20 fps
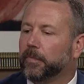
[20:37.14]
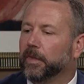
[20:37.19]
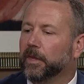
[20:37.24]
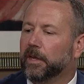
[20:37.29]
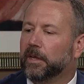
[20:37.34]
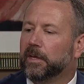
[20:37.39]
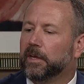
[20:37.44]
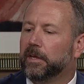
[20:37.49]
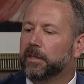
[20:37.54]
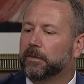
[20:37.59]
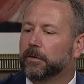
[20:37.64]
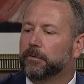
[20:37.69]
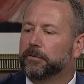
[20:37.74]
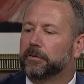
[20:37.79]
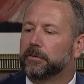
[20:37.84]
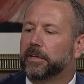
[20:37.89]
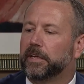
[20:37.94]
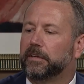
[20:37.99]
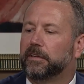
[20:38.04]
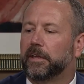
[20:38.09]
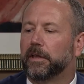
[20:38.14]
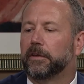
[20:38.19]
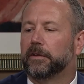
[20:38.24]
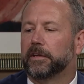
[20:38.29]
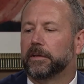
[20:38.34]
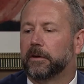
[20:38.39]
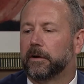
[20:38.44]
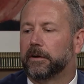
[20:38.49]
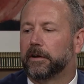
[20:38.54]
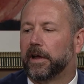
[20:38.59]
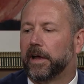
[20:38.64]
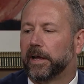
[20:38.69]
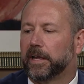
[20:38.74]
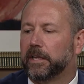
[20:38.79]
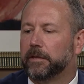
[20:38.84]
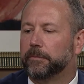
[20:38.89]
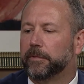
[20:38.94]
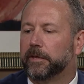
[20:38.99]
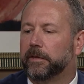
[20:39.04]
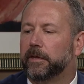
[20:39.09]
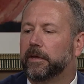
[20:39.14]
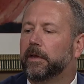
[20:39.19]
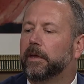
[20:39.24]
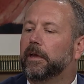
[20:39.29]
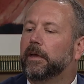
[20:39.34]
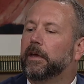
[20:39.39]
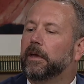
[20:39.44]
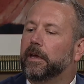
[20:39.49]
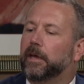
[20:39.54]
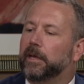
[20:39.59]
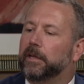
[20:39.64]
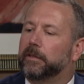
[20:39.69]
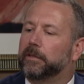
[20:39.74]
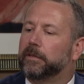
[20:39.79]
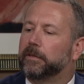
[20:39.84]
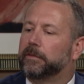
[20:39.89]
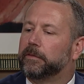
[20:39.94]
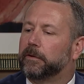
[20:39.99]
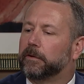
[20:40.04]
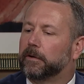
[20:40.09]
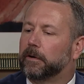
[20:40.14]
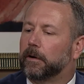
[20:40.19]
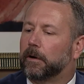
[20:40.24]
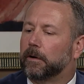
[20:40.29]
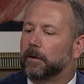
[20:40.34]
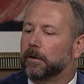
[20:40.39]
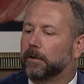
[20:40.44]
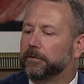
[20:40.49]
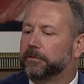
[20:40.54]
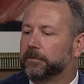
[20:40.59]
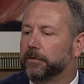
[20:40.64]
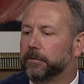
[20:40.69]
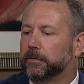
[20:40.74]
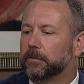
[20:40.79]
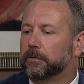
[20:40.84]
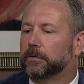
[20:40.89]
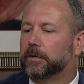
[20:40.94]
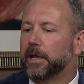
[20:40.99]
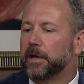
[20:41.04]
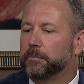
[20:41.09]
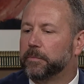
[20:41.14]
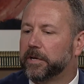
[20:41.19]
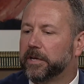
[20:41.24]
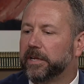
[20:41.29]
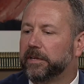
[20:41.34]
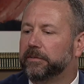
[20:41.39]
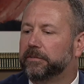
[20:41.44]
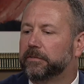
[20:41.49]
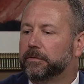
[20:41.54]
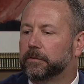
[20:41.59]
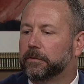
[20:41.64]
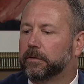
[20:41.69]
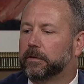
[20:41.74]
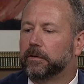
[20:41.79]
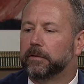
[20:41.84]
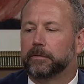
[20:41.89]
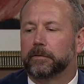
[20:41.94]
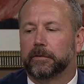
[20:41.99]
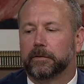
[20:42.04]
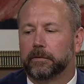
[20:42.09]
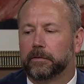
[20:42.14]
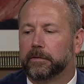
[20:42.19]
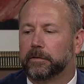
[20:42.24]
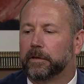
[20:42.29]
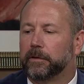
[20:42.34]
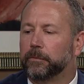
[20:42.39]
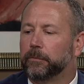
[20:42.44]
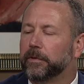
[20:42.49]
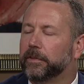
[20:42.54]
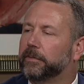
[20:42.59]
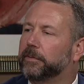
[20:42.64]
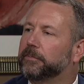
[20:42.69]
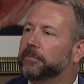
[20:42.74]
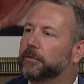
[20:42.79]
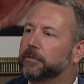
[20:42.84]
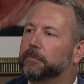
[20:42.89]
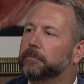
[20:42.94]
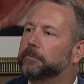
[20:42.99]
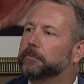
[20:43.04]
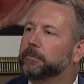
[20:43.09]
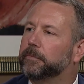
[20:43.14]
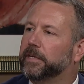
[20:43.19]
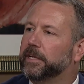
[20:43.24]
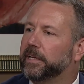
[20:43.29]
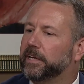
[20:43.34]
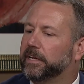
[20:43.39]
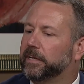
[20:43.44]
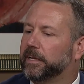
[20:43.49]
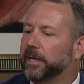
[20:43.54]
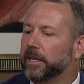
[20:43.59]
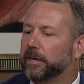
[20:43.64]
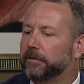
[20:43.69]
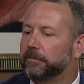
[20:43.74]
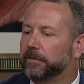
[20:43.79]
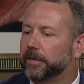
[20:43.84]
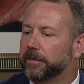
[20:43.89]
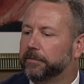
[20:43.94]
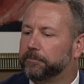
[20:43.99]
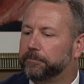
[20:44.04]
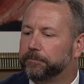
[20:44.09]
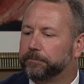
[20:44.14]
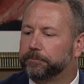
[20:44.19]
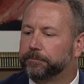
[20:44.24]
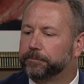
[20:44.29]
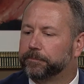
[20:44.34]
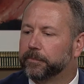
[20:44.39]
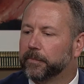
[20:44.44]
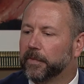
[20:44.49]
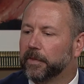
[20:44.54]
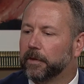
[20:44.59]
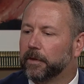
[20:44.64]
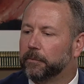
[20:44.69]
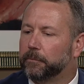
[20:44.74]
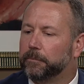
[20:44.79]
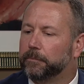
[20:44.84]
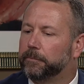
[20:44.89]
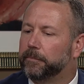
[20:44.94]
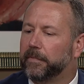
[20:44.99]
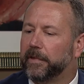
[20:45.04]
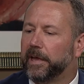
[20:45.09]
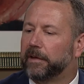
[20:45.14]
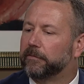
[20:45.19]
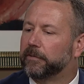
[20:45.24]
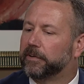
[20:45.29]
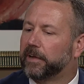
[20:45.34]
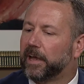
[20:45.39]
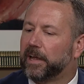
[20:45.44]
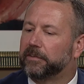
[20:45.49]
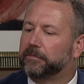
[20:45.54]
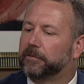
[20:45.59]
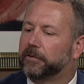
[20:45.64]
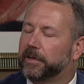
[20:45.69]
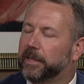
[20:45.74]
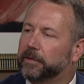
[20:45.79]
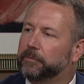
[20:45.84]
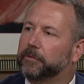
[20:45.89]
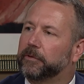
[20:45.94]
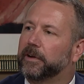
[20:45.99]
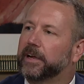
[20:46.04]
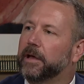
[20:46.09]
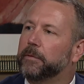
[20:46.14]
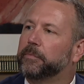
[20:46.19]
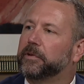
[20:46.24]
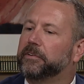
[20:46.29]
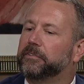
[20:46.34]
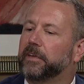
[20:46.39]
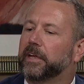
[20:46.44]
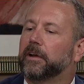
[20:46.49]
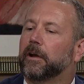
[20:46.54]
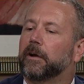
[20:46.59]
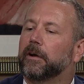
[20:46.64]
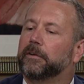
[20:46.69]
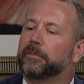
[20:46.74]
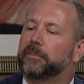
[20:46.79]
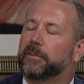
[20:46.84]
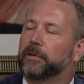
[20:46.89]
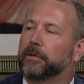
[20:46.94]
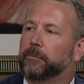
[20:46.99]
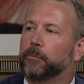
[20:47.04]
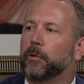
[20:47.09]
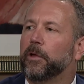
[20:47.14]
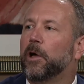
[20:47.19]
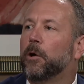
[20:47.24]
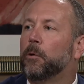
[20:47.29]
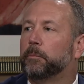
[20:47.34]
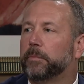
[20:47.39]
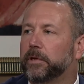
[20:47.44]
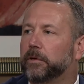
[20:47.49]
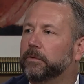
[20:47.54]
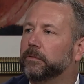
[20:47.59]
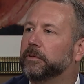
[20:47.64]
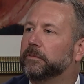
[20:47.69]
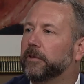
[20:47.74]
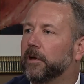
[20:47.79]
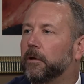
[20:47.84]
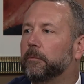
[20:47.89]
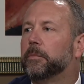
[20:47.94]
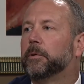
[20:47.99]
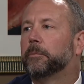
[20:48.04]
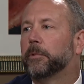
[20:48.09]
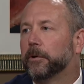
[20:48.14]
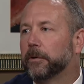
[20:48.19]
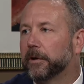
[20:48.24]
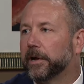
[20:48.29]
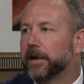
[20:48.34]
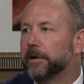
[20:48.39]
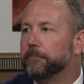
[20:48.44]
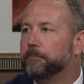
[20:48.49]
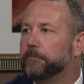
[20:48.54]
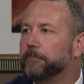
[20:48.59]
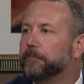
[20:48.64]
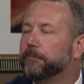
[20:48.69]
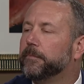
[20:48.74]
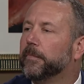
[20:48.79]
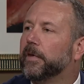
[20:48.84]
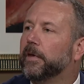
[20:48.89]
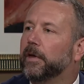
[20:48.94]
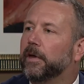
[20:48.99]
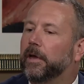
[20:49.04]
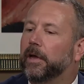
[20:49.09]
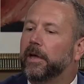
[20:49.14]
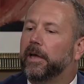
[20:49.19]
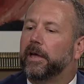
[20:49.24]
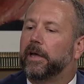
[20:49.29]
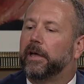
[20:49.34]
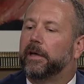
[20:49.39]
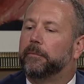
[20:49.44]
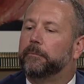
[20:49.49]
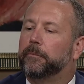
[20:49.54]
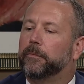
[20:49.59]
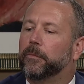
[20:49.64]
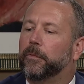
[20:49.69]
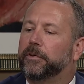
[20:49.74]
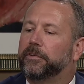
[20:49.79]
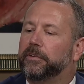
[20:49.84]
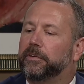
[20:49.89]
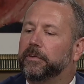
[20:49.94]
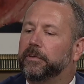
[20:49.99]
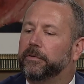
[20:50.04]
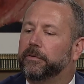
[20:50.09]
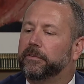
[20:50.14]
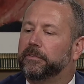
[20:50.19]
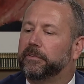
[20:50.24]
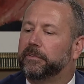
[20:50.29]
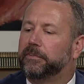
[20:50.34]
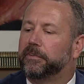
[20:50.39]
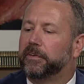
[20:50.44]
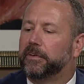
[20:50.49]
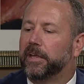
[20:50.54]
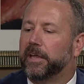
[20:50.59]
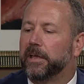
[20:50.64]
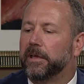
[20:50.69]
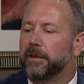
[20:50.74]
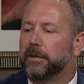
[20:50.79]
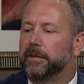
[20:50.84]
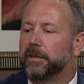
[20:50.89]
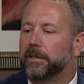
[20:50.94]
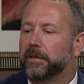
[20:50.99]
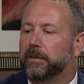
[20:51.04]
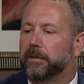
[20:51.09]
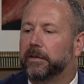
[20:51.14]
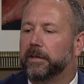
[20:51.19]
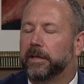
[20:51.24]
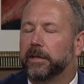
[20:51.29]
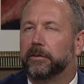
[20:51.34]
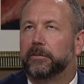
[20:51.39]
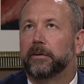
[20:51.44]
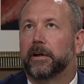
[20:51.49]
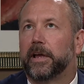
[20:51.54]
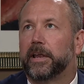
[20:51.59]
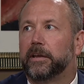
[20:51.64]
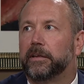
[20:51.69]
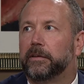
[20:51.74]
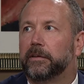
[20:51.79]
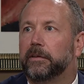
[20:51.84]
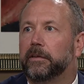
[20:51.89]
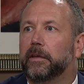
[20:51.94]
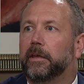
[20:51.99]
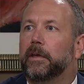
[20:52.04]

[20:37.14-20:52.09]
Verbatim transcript: and those are detailed in our document. Mm -hmm. And then there are also companies. Uh, I don't want this to be any kind of a a advertiser and There are companies like ours that will help you develop a program. Mm -hmm. okay. What you do is you sit down and, and try to